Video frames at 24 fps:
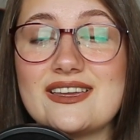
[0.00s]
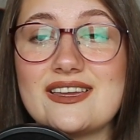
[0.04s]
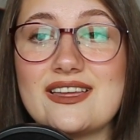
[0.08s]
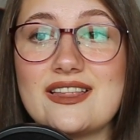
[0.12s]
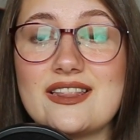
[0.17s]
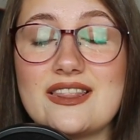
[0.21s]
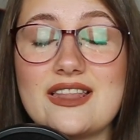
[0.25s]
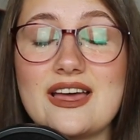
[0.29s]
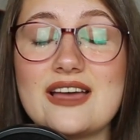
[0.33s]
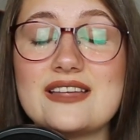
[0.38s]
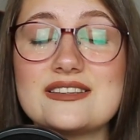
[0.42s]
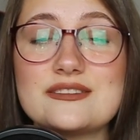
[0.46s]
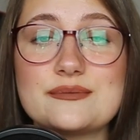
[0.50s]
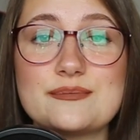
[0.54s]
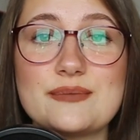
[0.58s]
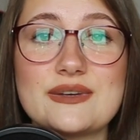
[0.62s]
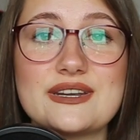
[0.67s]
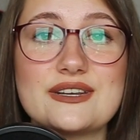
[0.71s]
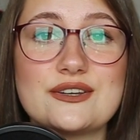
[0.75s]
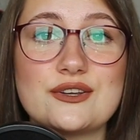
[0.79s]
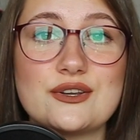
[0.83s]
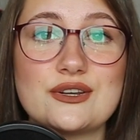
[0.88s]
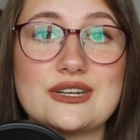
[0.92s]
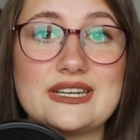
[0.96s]
last
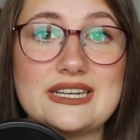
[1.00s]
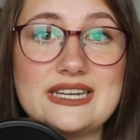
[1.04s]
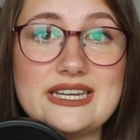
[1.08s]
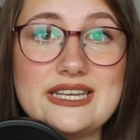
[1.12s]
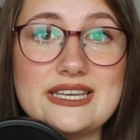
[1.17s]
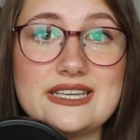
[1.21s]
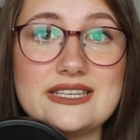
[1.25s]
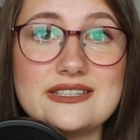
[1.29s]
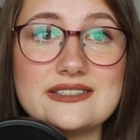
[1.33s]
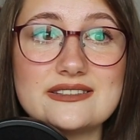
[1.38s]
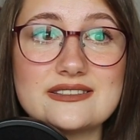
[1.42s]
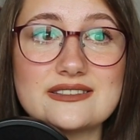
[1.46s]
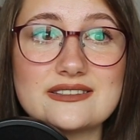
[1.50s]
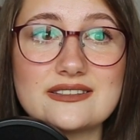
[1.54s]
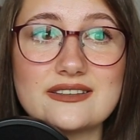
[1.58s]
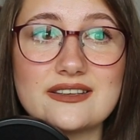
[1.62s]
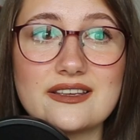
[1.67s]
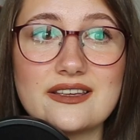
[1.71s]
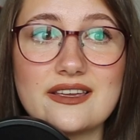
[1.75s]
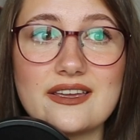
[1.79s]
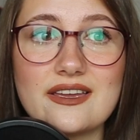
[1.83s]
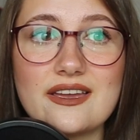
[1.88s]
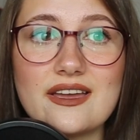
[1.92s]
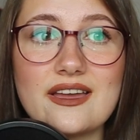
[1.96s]
but not least,
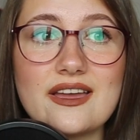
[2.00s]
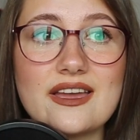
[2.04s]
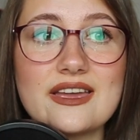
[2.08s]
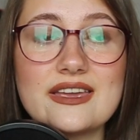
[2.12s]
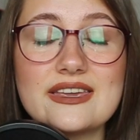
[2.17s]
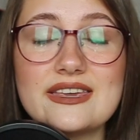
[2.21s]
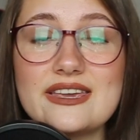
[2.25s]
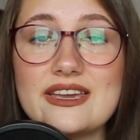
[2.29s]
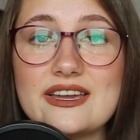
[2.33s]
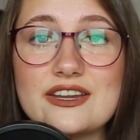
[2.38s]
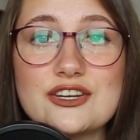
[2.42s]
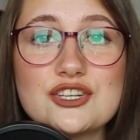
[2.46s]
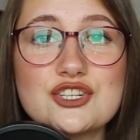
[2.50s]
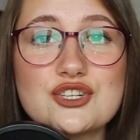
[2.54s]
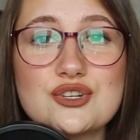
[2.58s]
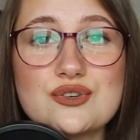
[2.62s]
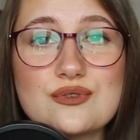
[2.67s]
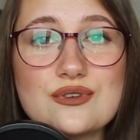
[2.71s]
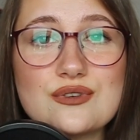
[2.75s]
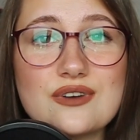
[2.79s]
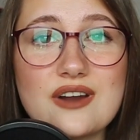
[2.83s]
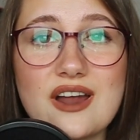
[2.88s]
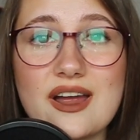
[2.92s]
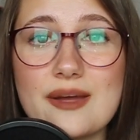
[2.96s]
yeah,
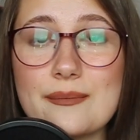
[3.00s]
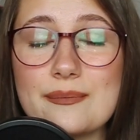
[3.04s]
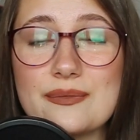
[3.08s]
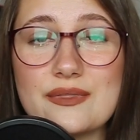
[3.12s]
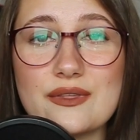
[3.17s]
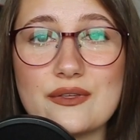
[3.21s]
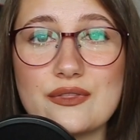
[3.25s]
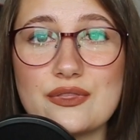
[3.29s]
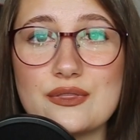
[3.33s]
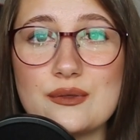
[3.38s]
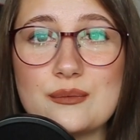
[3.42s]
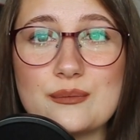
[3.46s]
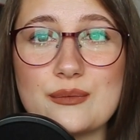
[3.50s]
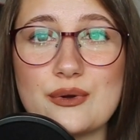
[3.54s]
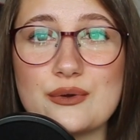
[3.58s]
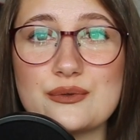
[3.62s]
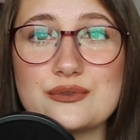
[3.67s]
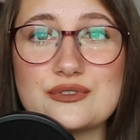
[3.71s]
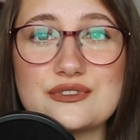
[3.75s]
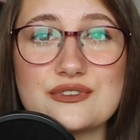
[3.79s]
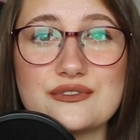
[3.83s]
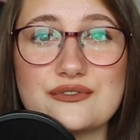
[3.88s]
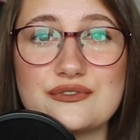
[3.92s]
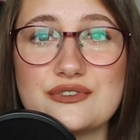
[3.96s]
sure, I'm not the
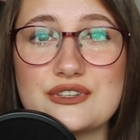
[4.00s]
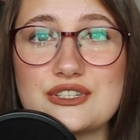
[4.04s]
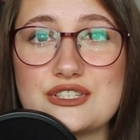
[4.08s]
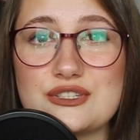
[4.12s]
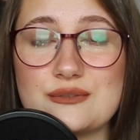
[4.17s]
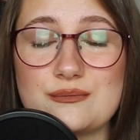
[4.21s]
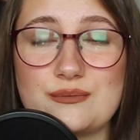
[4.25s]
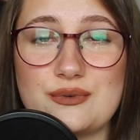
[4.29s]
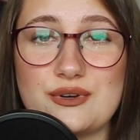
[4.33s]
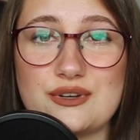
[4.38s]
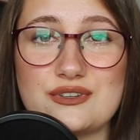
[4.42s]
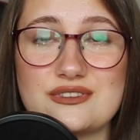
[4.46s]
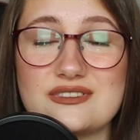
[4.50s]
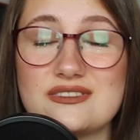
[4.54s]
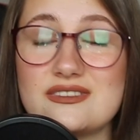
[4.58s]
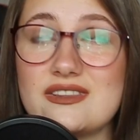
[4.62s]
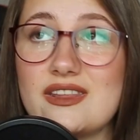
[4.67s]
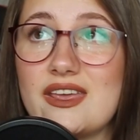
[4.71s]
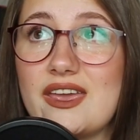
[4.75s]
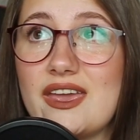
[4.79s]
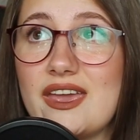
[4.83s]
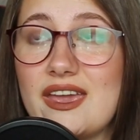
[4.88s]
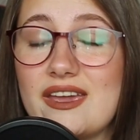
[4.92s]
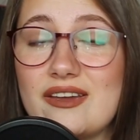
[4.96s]
most efficient person
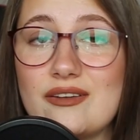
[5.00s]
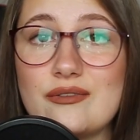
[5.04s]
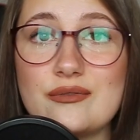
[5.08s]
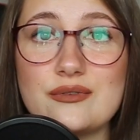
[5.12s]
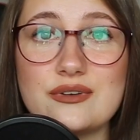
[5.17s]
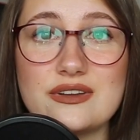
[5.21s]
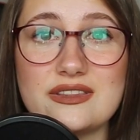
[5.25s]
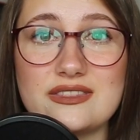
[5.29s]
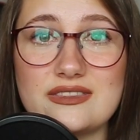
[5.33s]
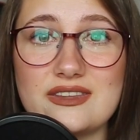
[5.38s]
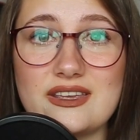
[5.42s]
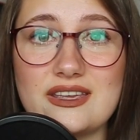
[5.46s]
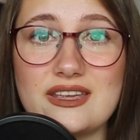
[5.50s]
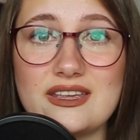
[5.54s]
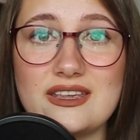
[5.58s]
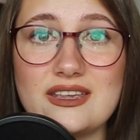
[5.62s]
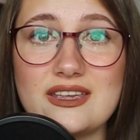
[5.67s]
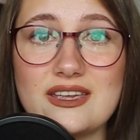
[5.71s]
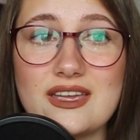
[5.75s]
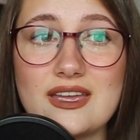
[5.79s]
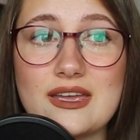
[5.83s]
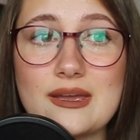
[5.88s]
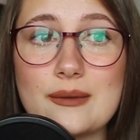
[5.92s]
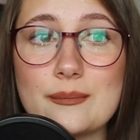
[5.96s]
every
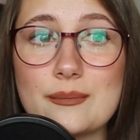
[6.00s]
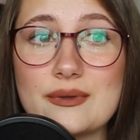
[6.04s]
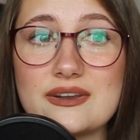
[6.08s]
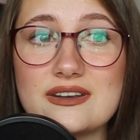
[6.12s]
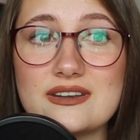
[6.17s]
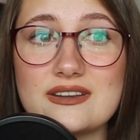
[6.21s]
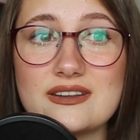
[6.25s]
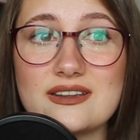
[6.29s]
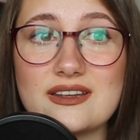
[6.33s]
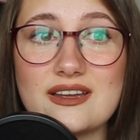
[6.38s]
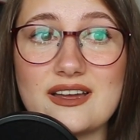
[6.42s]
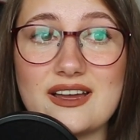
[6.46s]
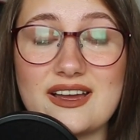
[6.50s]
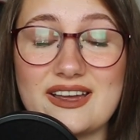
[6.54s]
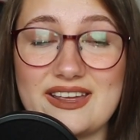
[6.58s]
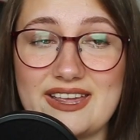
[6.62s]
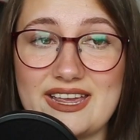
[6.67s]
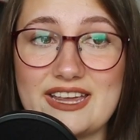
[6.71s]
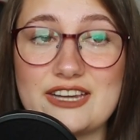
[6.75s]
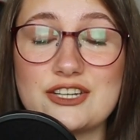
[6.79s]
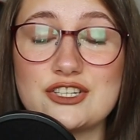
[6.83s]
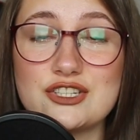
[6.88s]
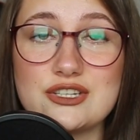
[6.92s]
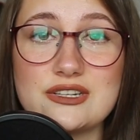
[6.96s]
day, but I
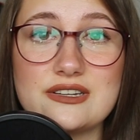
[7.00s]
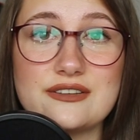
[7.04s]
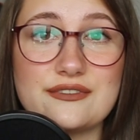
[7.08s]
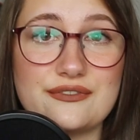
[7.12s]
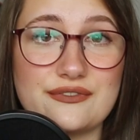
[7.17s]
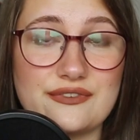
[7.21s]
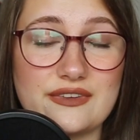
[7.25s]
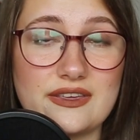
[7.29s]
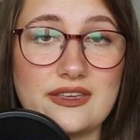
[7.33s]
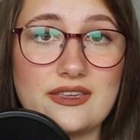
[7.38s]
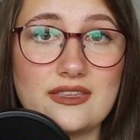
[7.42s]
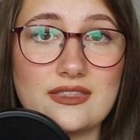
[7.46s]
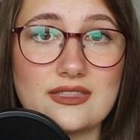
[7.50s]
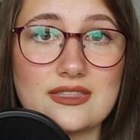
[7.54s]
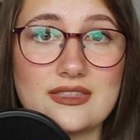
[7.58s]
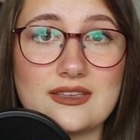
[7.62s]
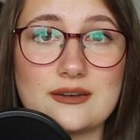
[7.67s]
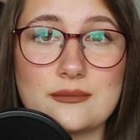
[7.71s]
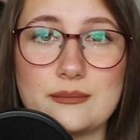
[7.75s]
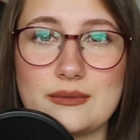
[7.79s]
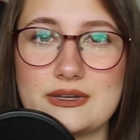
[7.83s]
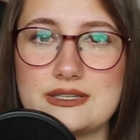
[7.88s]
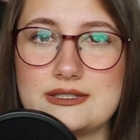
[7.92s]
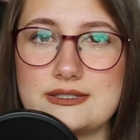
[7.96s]
actually think
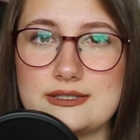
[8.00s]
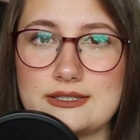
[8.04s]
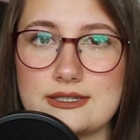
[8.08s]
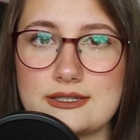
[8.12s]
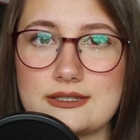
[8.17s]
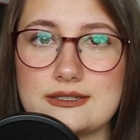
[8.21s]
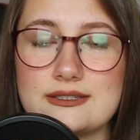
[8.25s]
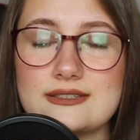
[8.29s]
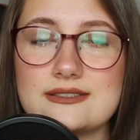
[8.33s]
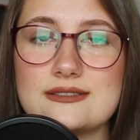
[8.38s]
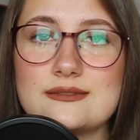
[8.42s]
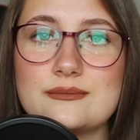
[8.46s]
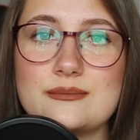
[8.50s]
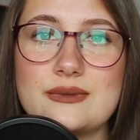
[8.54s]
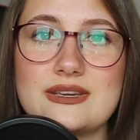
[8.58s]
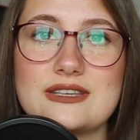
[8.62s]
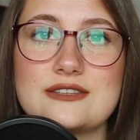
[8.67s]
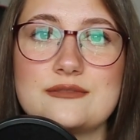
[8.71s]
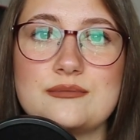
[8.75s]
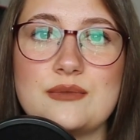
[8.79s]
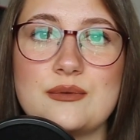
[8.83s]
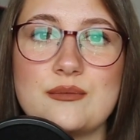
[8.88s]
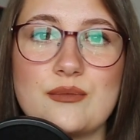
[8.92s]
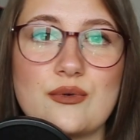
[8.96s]
that my sickness
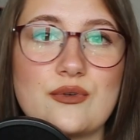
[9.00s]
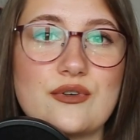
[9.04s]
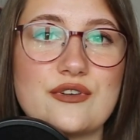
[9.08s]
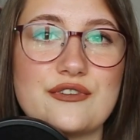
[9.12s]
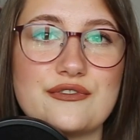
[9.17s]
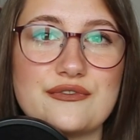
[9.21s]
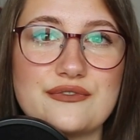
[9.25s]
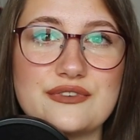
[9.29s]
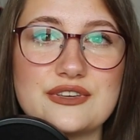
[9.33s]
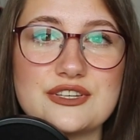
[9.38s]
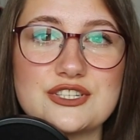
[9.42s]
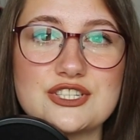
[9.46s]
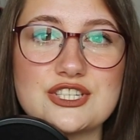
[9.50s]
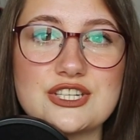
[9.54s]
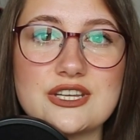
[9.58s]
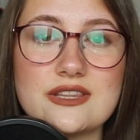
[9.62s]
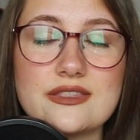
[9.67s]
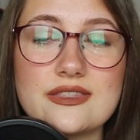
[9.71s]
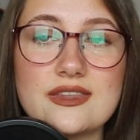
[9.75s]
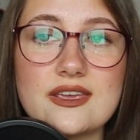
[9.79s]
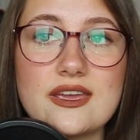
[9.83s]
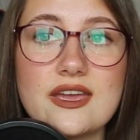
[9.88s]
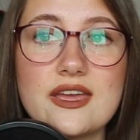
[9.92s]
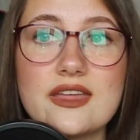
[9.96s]
makes me more
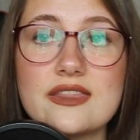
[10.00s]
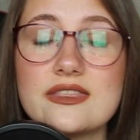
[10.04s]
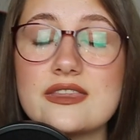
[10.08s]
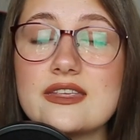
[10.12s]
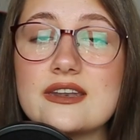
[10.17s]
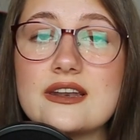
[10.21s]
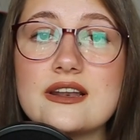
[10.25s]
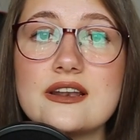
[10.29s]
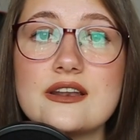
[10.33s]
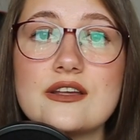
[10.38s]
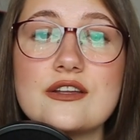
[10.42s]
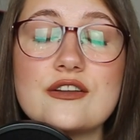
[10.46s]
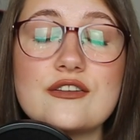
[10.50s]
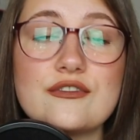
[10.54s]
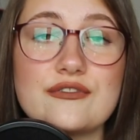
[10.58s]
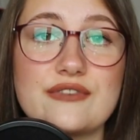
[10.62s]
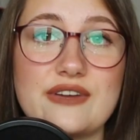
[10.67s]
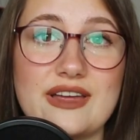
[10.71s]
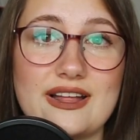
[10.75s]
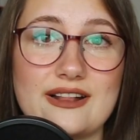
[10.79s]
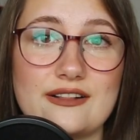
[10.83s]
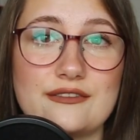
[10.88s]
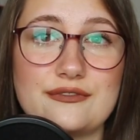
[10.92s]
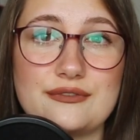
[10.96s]
efficient than a lot of
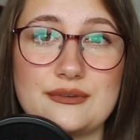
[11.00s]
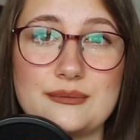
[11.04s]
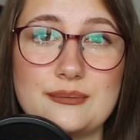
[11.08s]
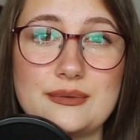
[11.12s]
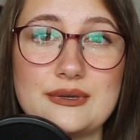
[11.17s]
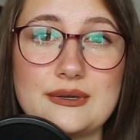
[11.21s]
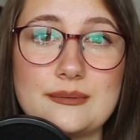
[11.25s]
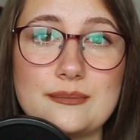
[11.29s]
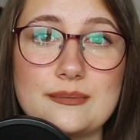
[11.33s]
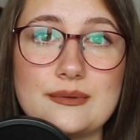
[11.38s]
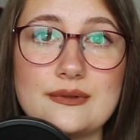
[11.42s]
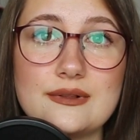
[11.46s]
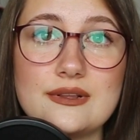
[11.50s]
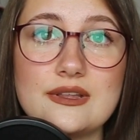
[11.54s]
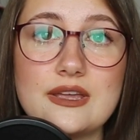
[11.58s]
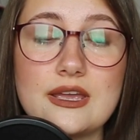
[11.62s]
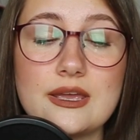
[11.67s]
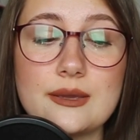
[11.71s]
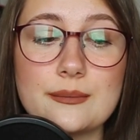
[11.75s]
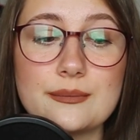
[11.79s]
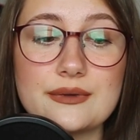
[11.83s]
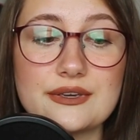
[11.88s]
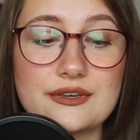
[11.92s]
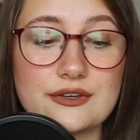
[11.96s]
healthy people,
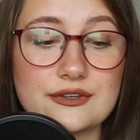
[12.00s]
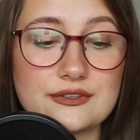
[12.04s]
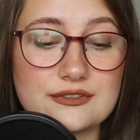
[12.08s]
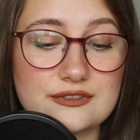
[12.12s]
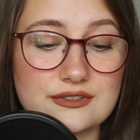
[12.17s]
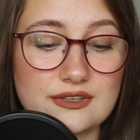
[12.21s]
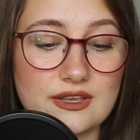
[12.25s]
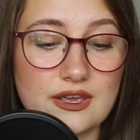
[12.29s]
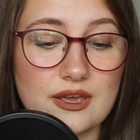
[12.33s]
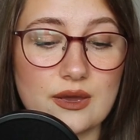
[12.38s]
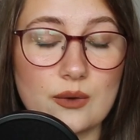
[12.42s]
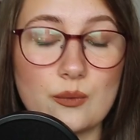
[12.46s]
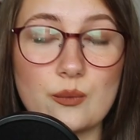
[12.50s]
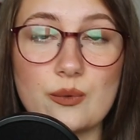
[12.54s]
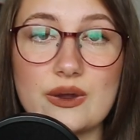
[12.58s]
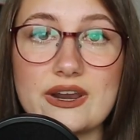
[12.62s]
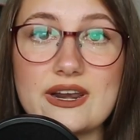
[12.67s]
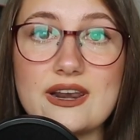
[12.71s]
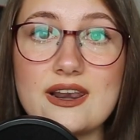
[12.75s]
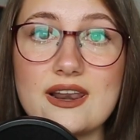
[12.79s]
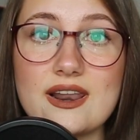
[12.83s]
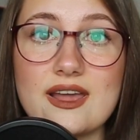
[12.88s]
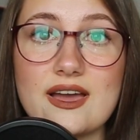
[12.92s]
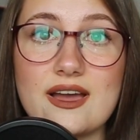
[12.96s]
because
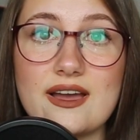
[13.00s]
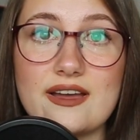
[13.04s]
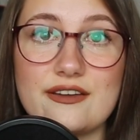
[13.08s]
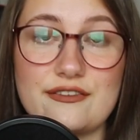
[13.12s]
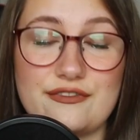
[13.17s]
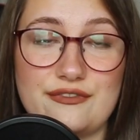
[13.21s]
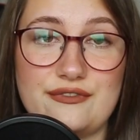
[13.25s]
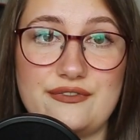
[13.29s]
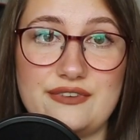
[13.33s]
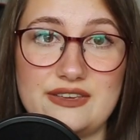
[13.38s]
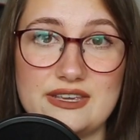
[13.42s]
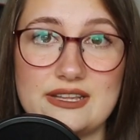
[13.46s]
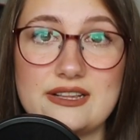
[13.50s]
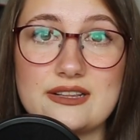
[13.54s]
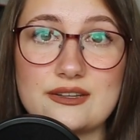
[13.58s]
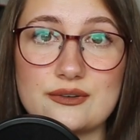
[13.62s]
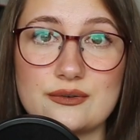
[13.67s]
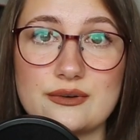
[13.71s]
when I feel